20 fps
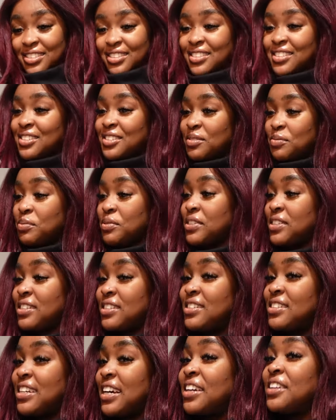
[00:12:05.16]
It's a pretty
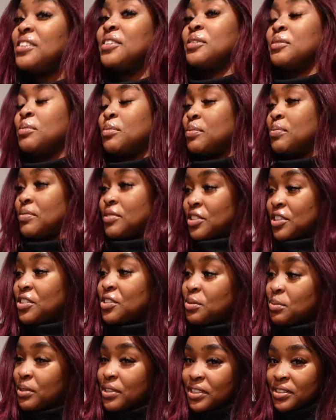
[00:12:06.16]
standard
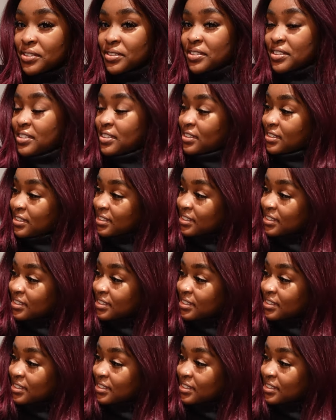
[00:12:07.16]
gingerbread house.